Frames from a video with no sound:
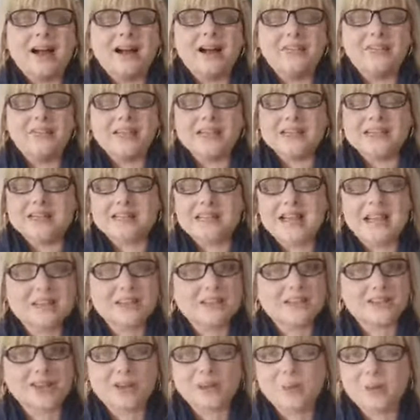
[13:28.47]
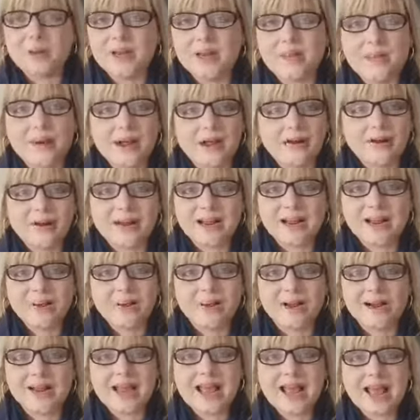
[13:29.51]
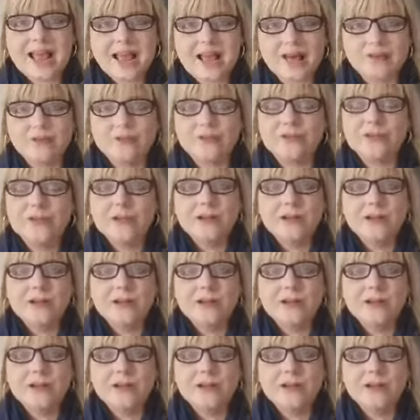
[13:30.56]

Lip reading: They said it's going to be about an hour and a half.